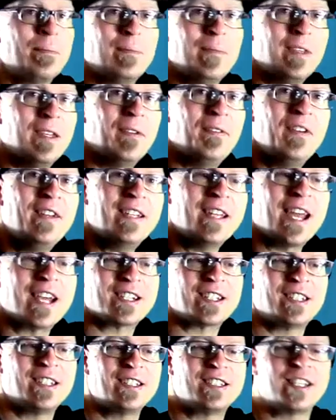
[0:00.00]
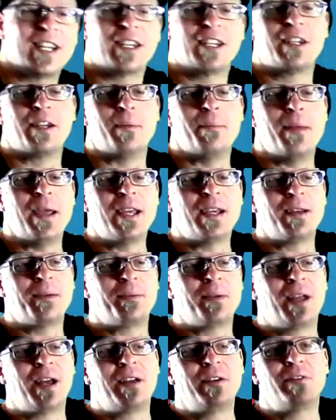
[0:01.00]
if he's actually selling a
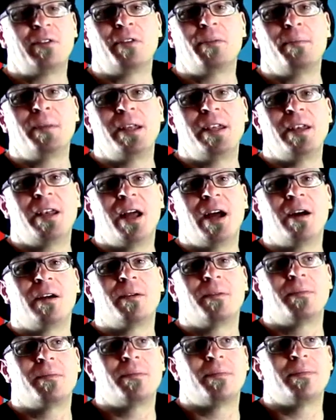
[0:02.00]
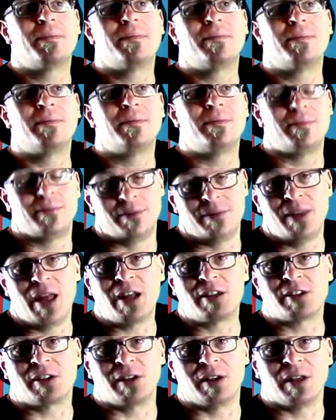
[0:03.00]
makeup line for men now,
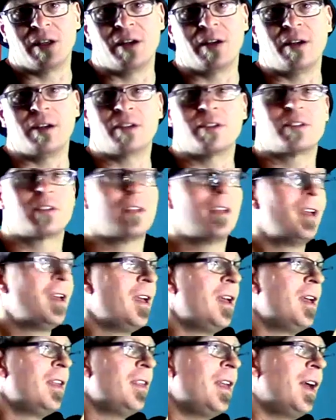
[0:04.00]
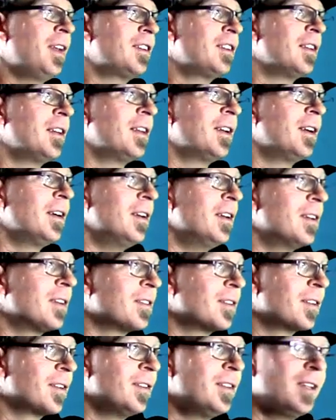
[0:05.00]
that's hilarious. That's
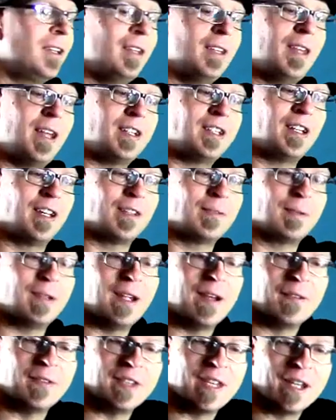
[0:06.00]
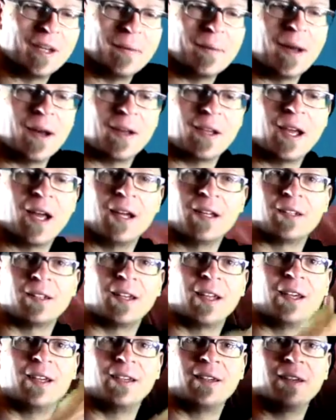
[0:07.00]
hilarious because again, that tells me everything about guys
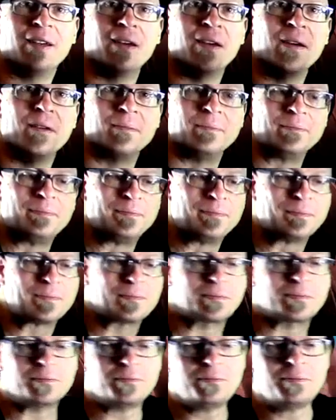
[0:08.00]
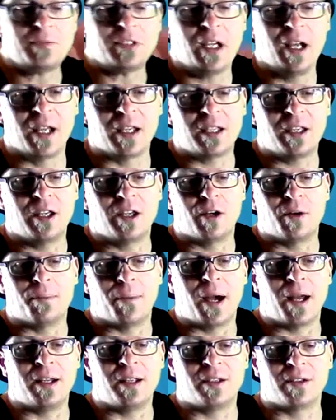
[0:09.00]
like uh, like
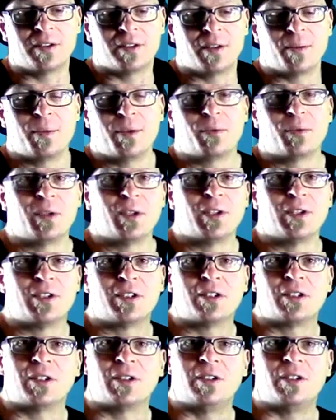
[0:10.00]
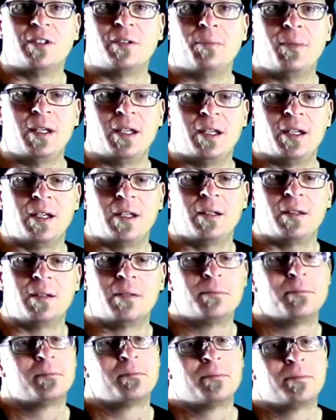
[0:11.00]
Kinobody. Because I mean, realistically speaking,
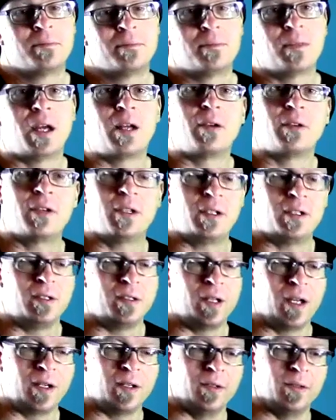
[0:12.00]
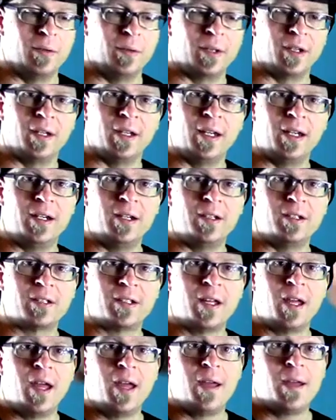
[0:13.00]
I don't think he's that good with the
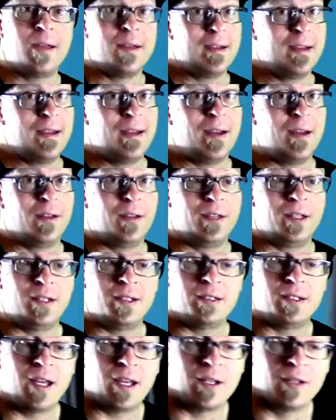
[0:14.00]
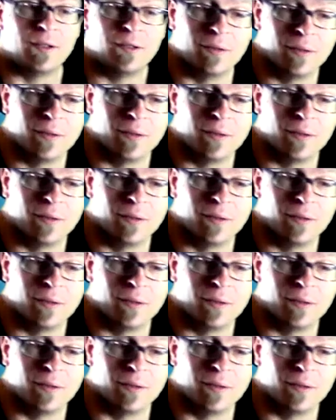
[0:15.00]
ladies. I don't think he's that good